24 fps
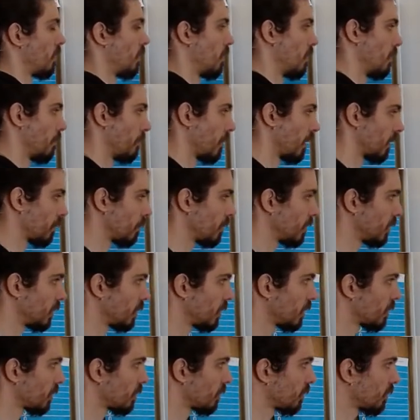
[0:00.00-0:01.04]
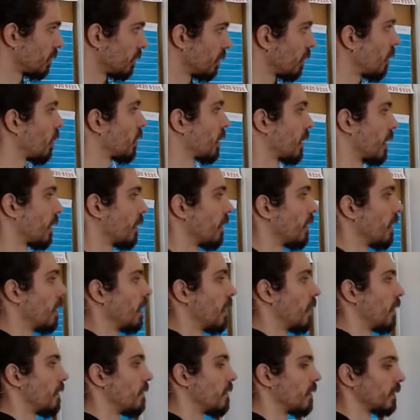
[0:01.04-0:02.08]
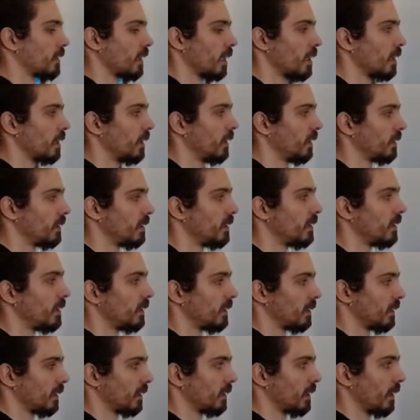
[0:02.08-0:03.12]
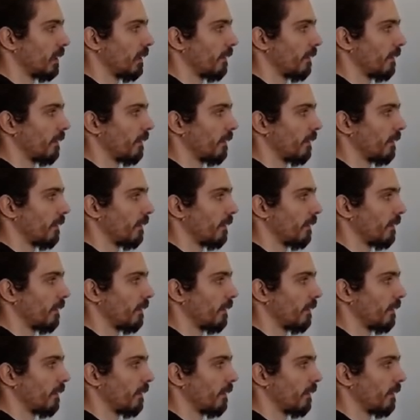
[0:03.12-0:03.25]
let me just uh, okay, the sine is this uh,